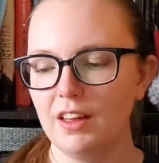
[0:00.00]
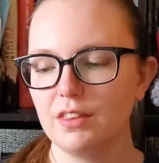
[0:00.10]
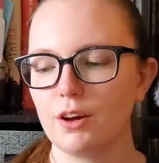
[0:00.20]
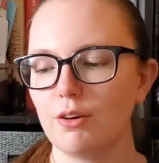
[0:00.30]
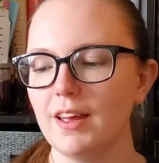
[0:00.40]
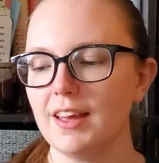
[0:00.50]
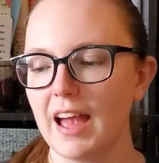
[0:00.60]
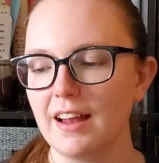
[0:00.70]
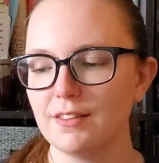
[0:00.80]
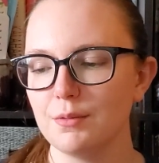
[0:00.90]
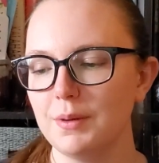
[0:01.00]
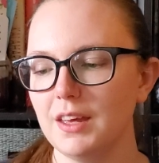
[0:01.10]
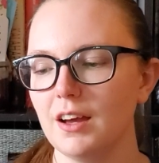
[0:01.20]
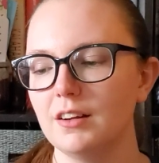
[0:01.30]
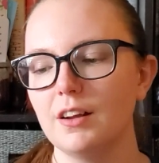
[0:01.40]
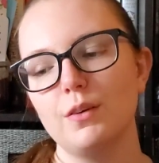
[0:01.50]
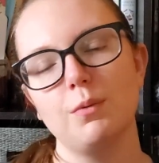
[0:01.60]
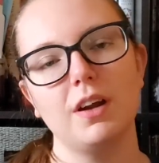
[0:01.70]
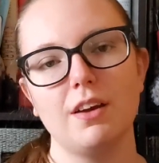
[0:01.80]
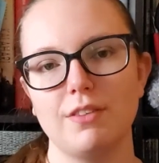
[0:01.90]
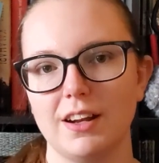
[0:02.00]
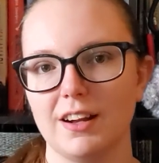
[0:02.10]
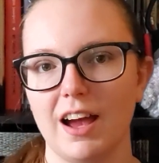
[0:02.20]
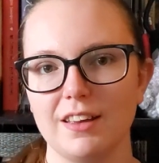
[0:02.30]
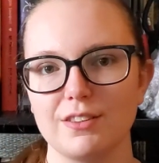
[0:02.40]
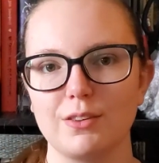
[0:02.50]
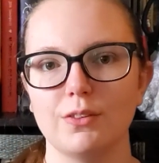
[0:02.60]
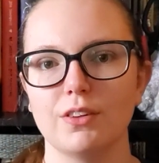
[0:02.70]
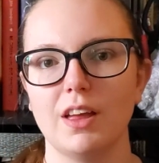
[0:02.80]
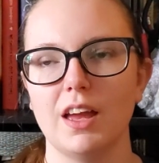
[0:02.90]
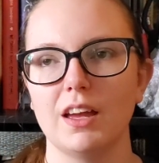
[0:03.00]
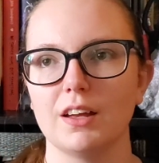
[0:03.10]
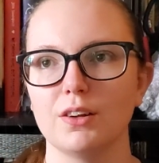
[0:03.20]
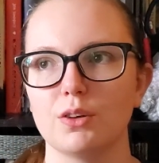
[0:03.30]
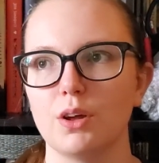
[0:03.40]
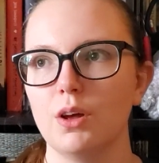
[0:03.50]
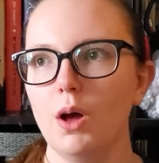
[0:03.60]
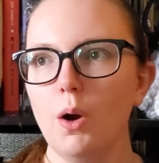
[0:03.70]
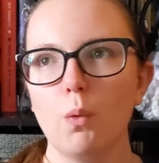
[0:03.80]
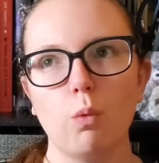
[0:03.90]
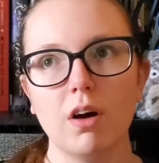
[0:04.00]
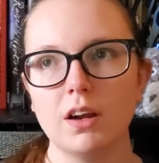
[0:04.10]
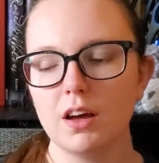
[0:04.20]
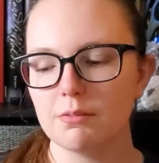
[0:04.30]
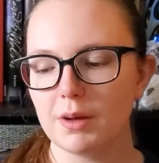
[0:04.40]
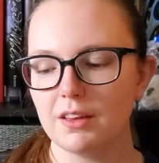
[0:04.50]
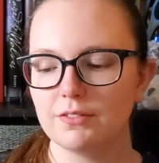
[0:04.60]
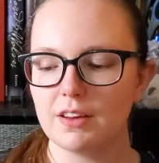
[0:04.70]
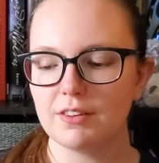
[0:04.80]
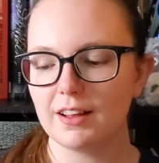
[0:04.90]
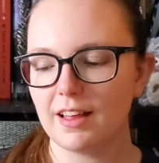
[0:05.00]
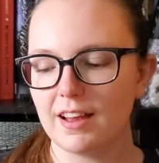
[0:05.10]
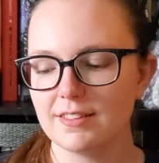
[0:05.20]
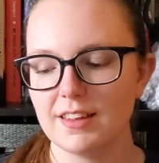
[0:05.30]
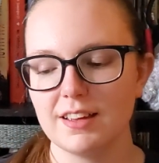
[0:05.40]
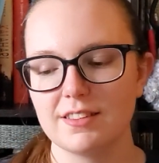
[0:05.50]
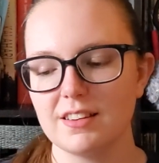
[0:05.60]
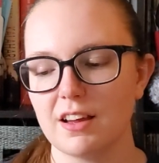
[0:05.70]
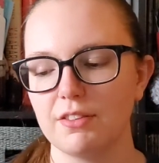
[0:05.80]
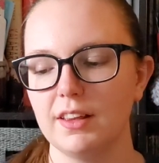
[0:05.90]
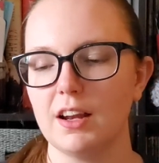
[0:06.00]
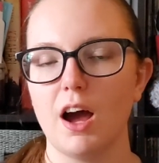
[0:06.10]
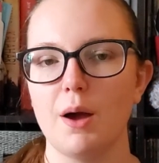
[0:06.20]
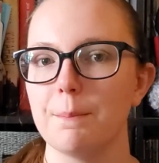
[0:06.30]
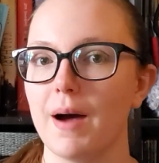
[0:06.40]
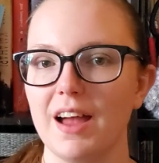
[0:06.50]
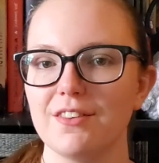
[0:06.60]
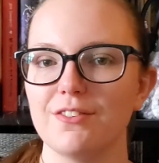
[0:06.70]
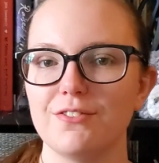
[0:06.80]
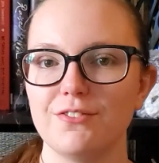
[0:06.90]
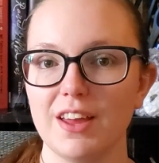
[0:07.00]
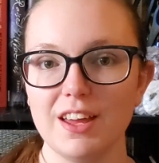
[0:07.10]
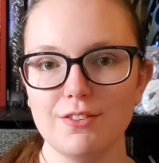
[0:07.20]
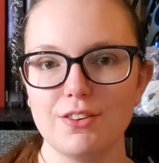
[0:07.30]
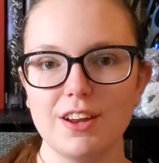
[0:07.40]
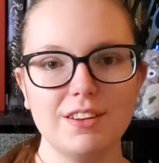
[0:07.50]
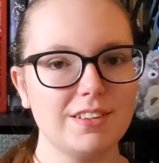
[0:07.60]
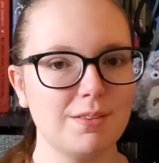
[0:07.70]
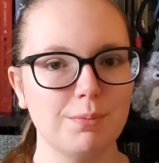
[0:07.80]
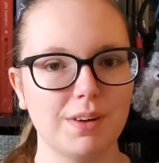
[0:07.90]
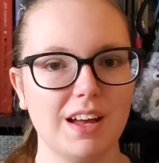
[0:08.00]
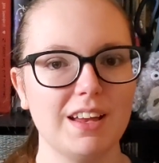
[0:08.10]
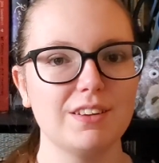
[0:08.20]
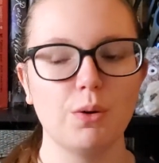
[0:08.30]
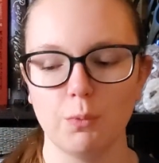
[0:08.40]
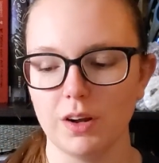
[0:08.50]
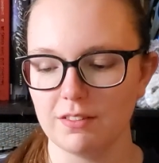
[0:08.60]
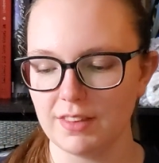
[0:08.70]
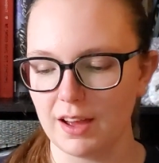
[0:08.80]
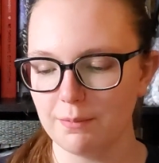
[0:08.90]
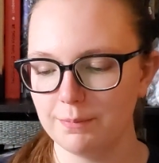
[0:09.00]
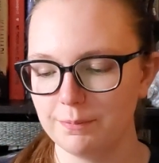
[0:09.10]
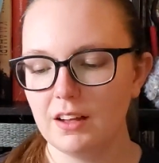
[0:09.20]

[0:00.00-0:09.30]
The Great Gatsby, another one I read in high school and one of my favorite classics. Definitely not my favorite, but one of them.